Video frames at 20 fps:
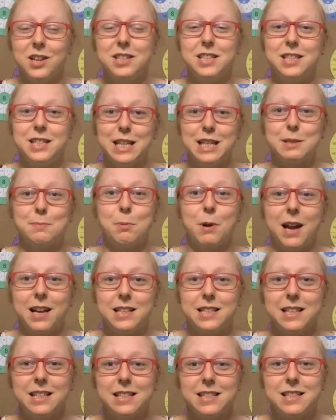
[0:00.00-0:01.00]
today's
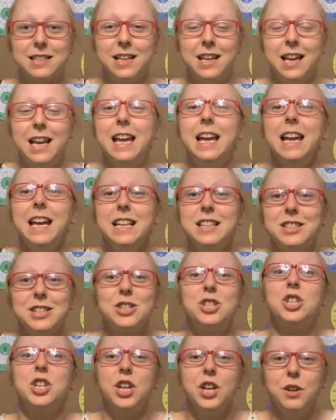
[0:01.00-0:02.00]
practice? It's a
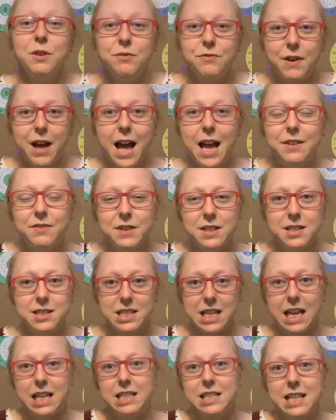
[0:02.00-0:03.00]
2, 5 and
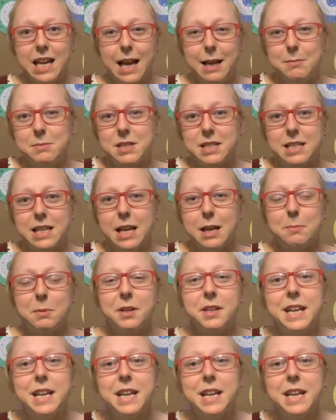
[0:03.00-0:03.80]
10 times table.